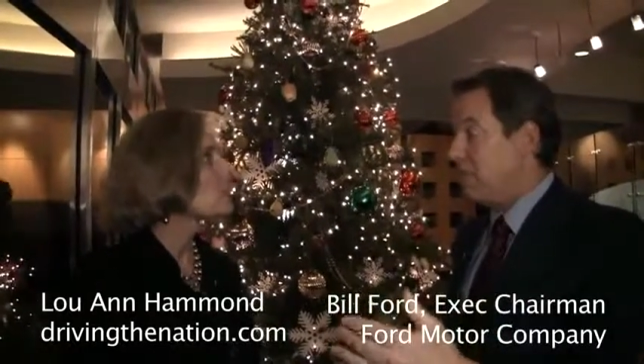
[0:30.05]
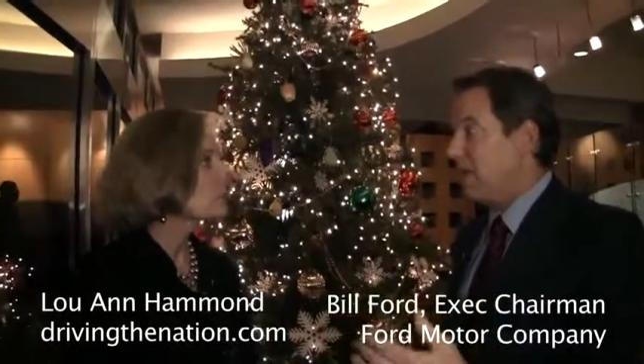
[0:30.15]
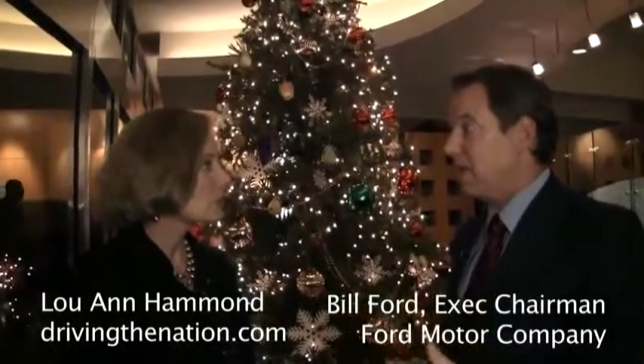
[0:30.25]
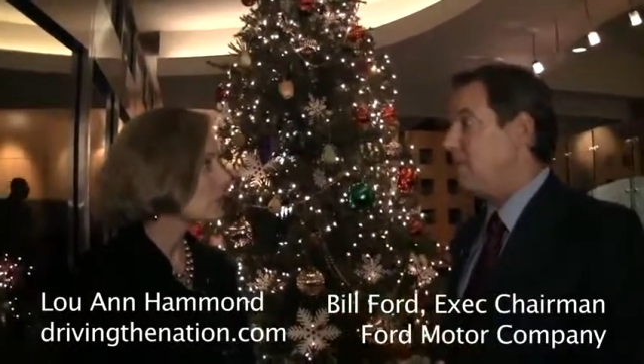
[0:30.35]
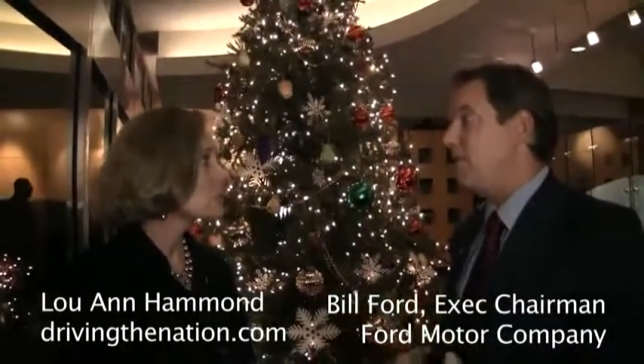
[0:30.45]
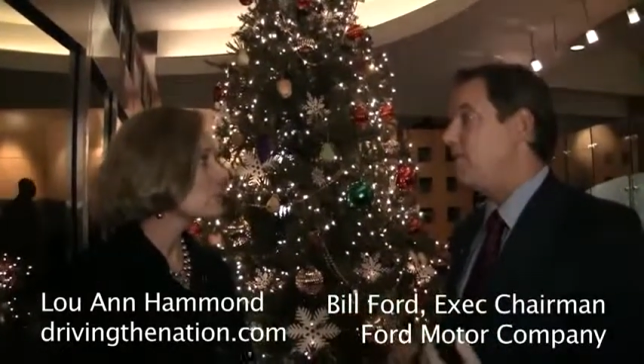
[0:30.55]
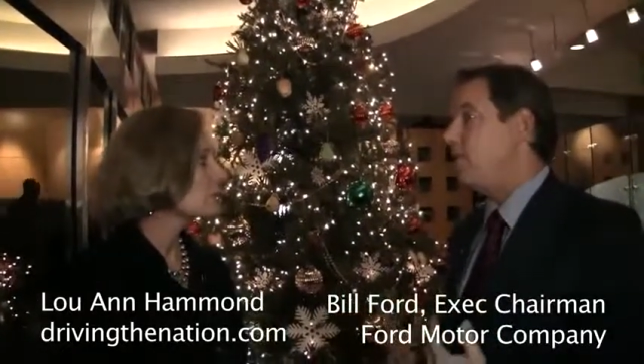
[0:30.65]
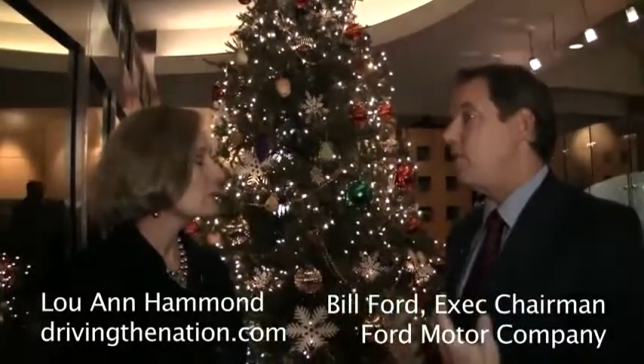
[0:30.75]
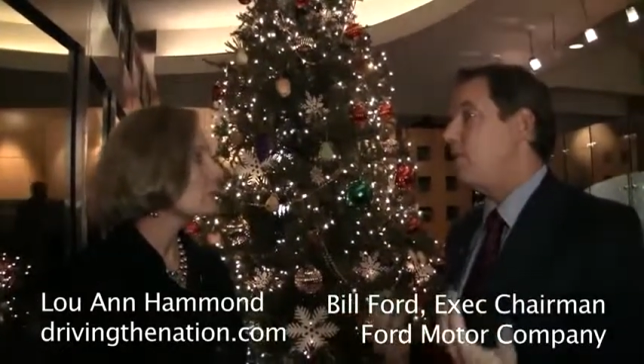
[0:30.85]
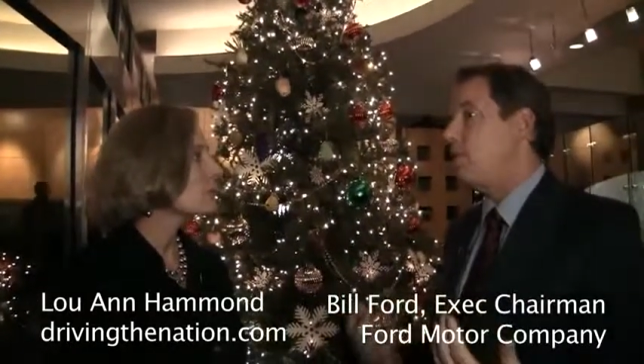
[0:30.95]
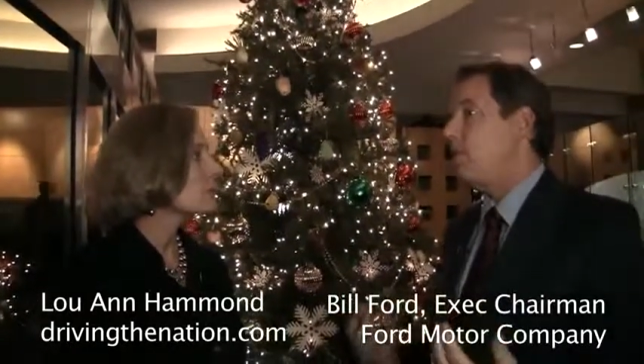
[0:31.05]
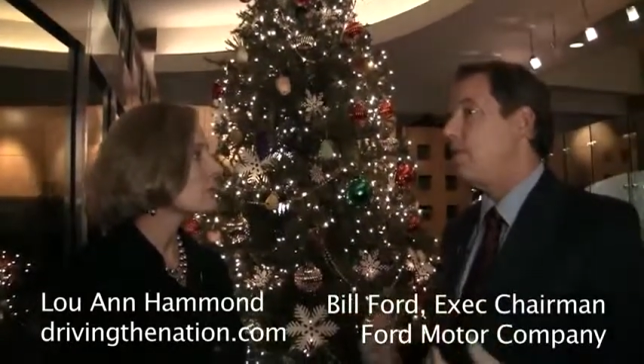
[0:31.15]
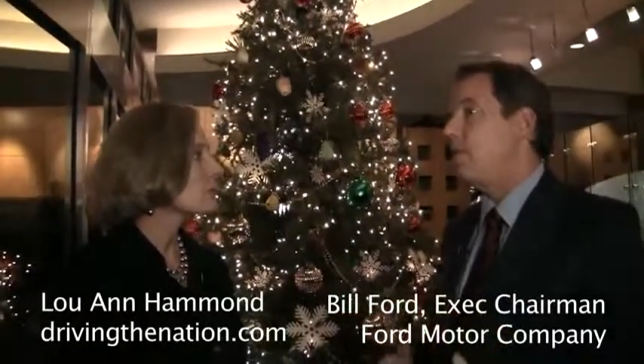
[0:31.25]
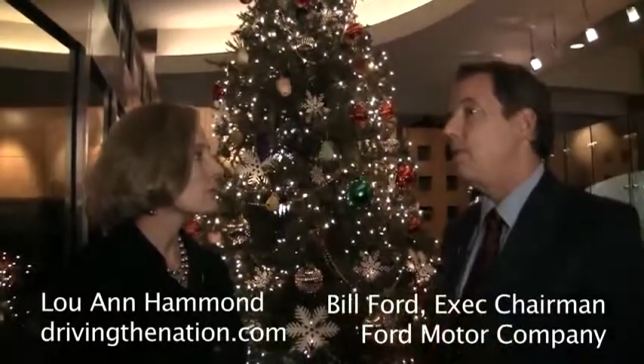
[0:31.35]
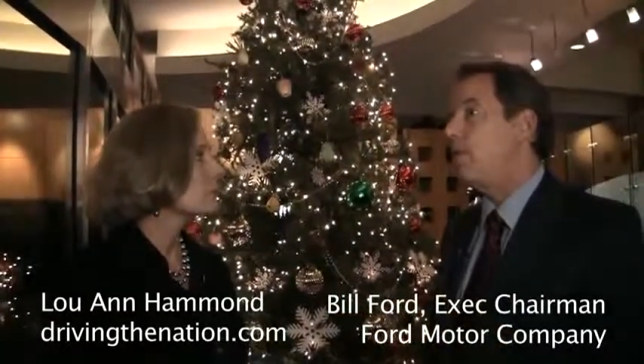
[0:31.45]
I mean, I mean, so,
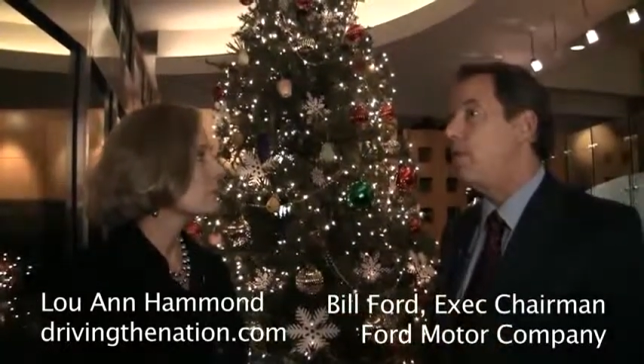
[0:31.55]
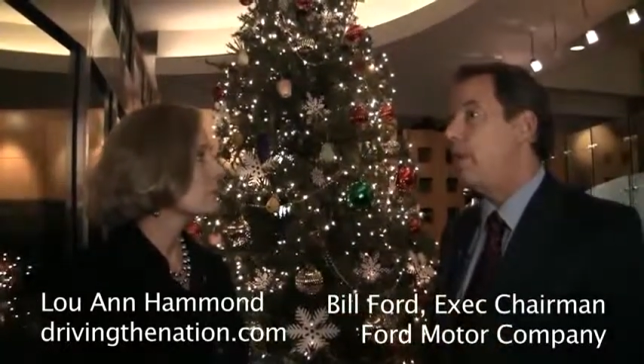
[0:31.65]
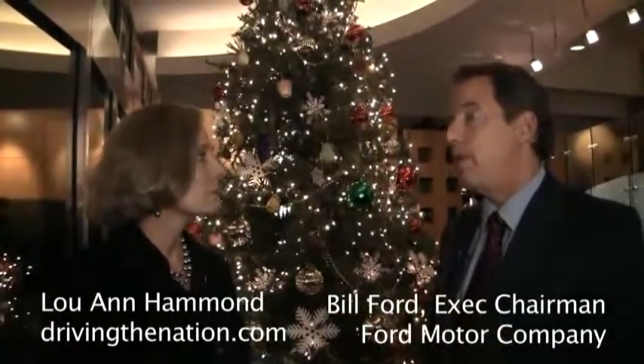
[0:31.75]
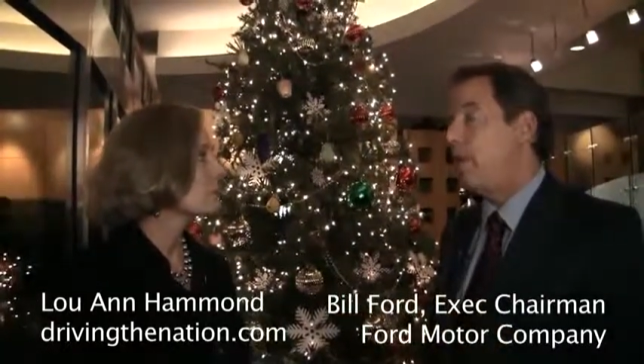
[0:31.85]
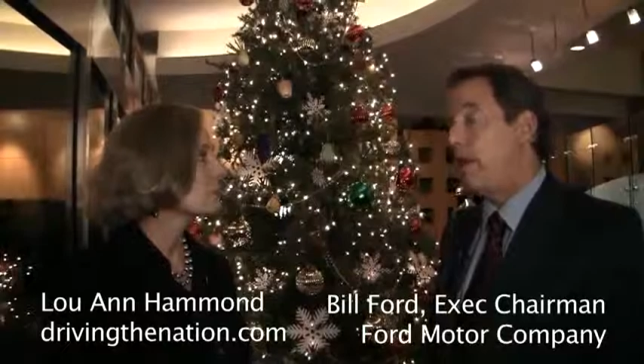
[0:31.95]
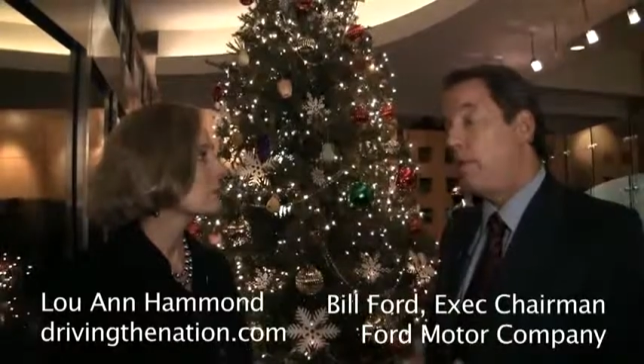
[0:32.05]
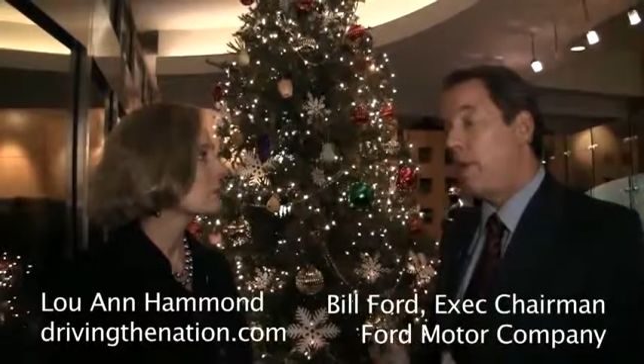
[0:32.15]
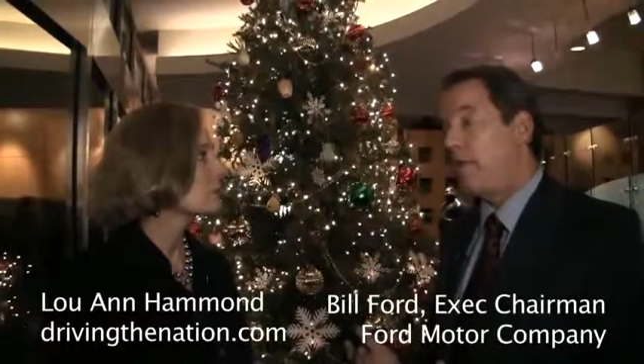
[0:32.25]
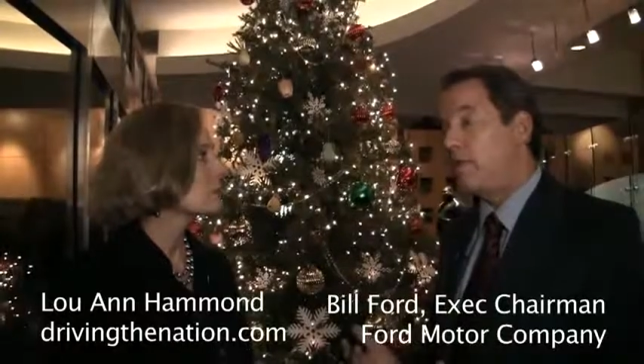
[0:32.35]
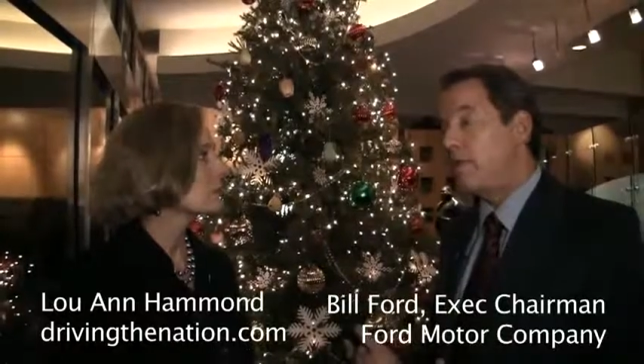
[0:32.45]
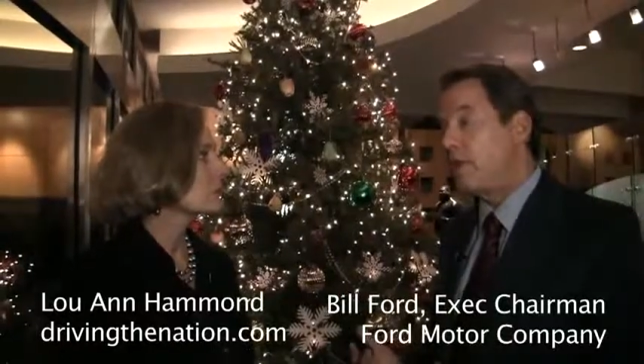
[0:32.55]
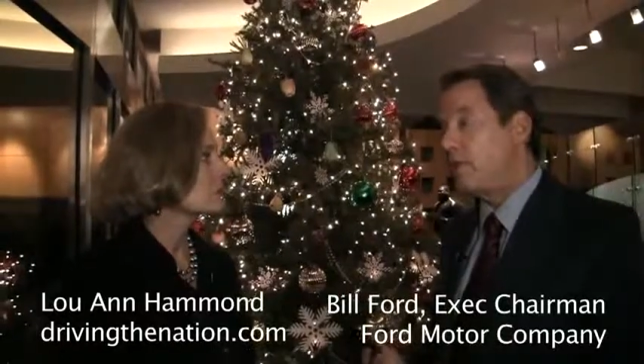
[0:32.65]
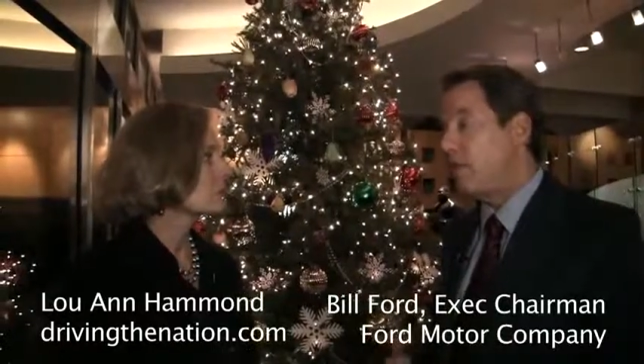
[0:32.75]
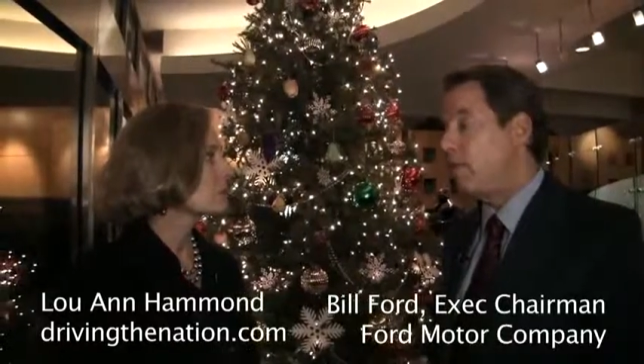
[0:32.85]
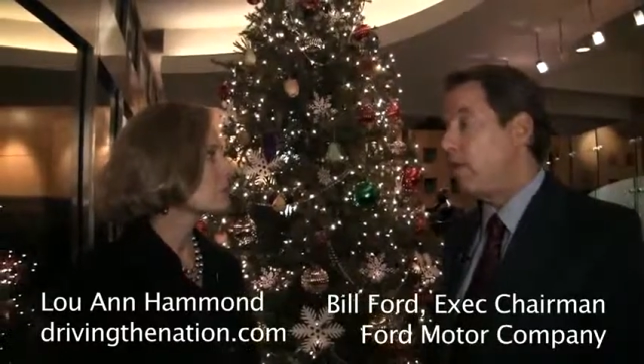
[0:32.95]
so we, and we have to
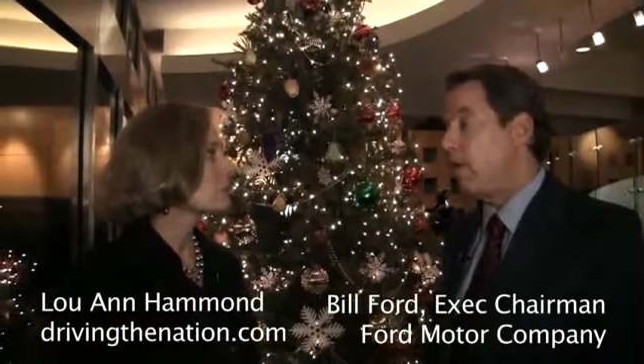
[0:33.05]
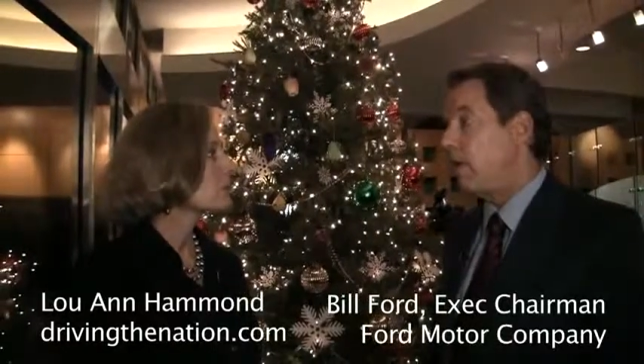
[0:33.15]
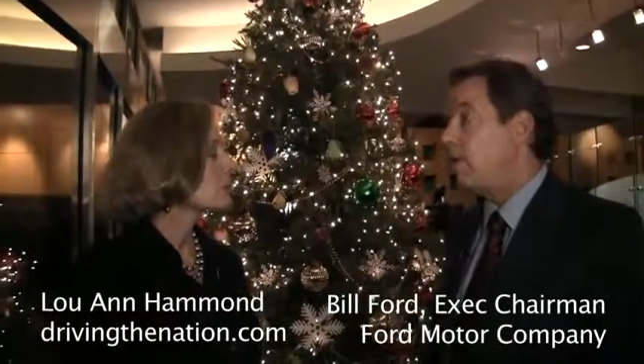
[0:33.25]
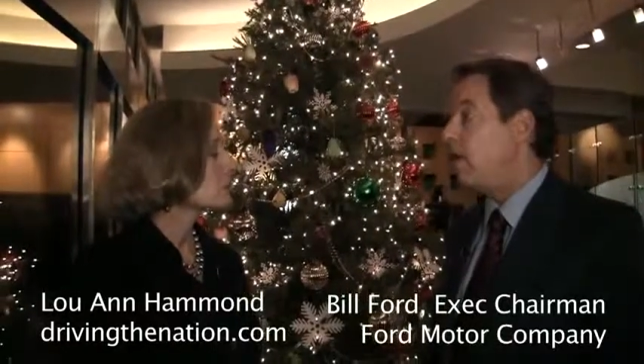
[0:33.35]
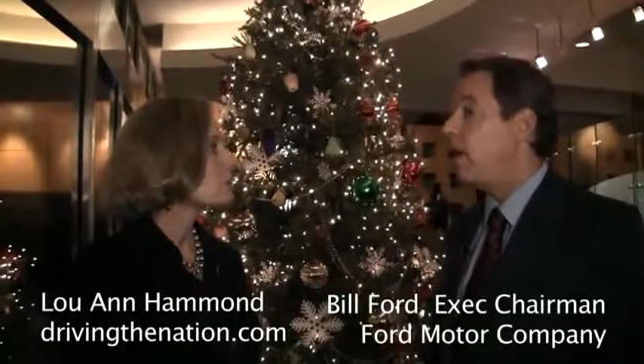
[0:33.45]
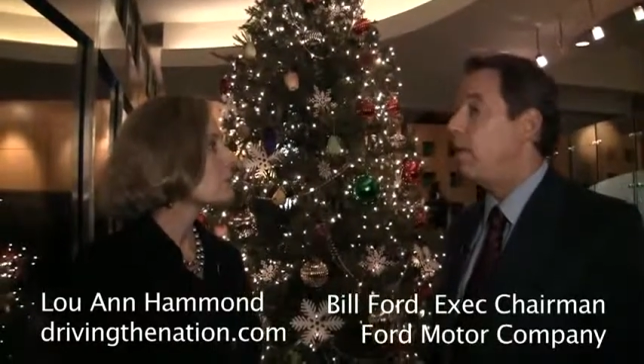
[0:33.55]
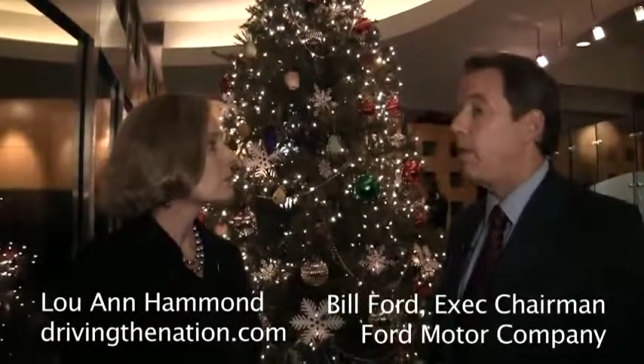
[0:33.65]
start somewhere, and we are.